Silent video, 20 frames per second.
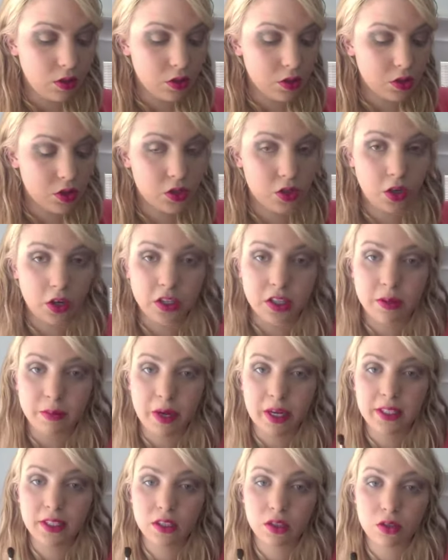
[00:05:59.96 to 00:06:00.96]
So to
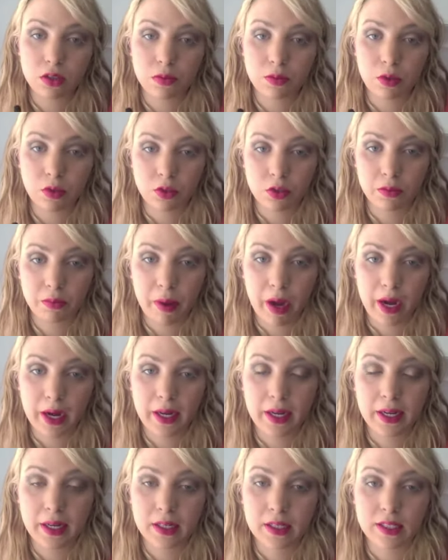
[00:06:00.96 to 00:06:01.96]
make this look more
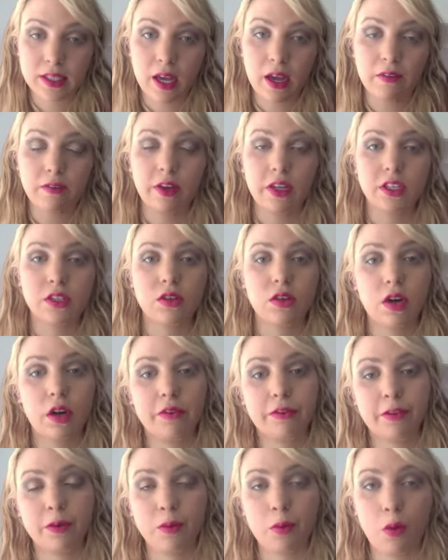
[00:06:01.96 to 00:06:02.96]
dramatic, say if I just got home from